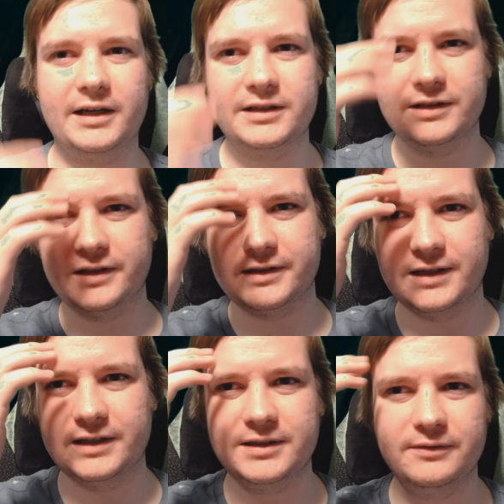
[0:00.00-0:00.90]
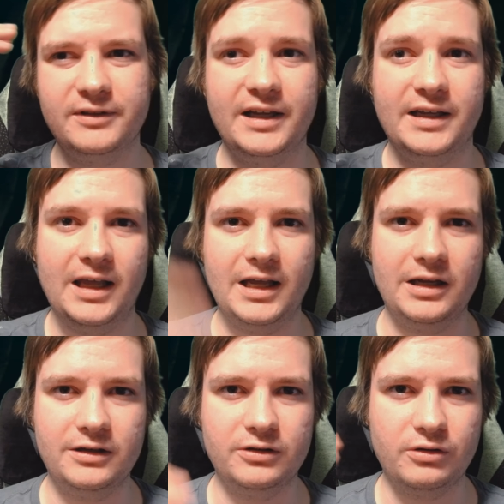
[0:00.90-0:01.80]
in the sense of like, hey,
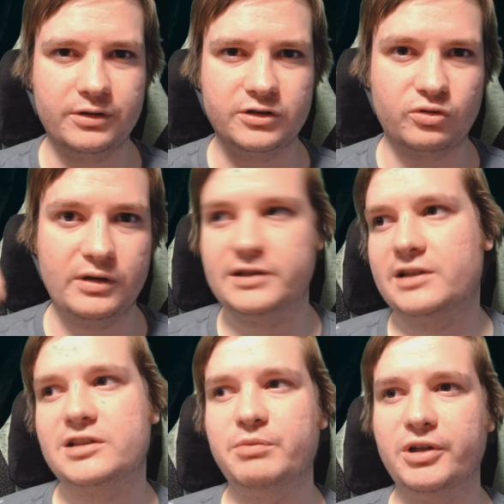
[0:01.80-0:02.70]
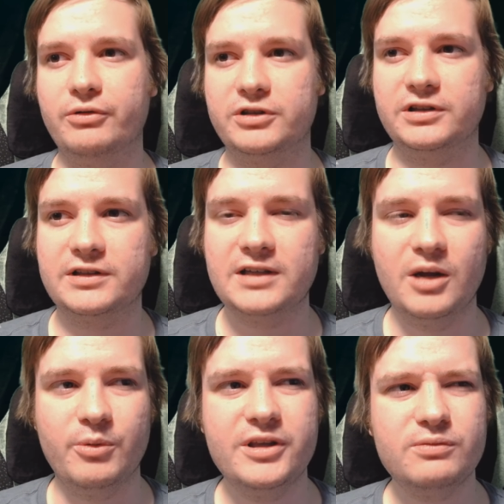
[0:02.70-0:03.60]
there's crazy explosions.
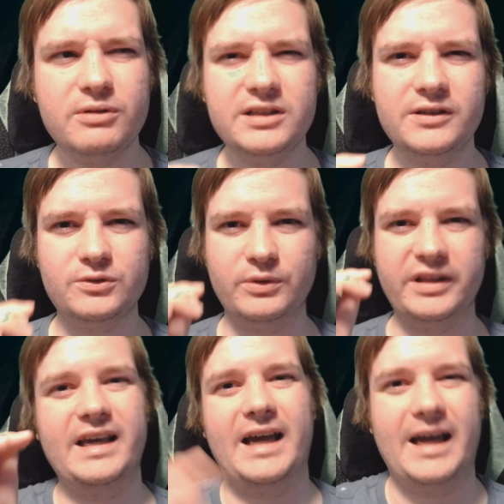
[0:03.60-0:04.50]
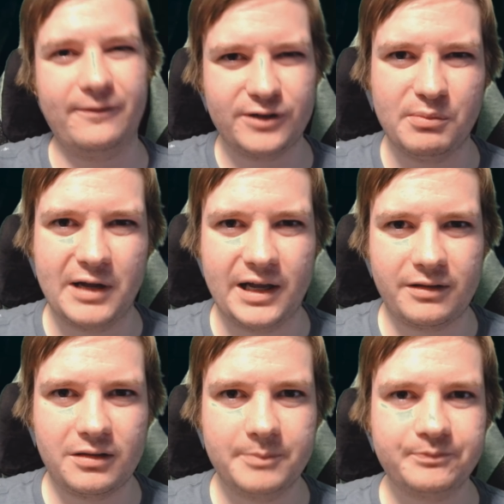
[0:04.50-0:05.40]
But this one deals with the
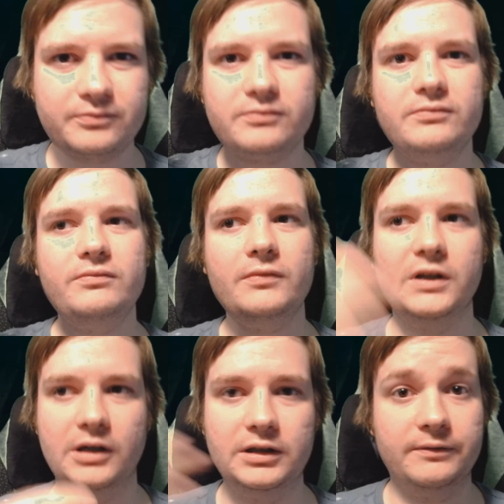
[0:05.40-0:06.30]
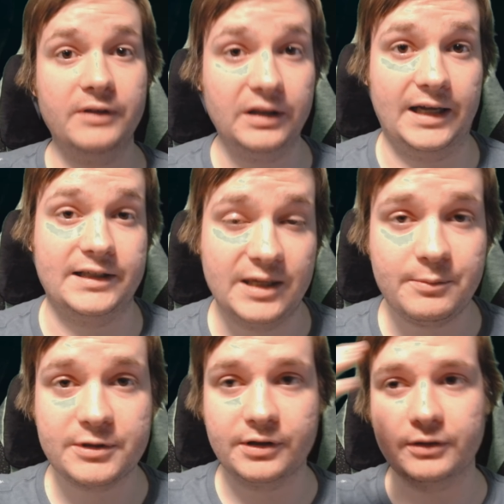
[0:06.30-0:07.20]
aftermath of the last
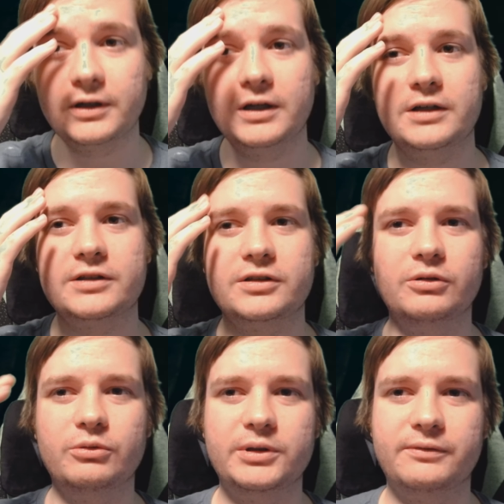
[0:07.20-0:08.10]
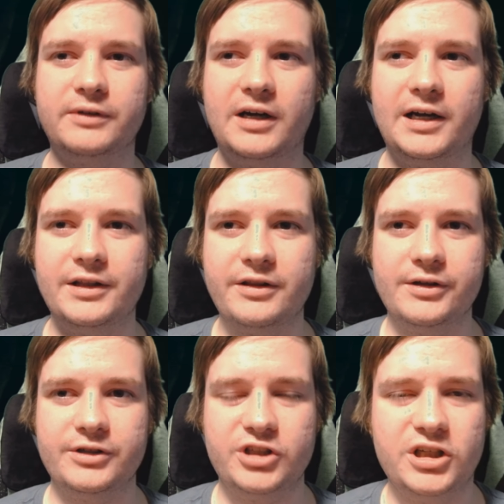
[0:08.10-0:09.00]
episode. So we've got
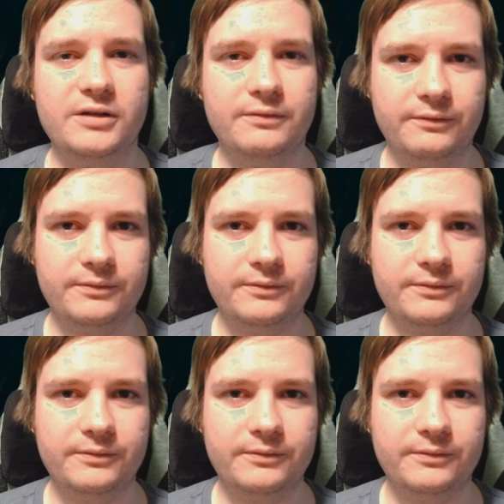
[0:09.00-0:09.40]
the chief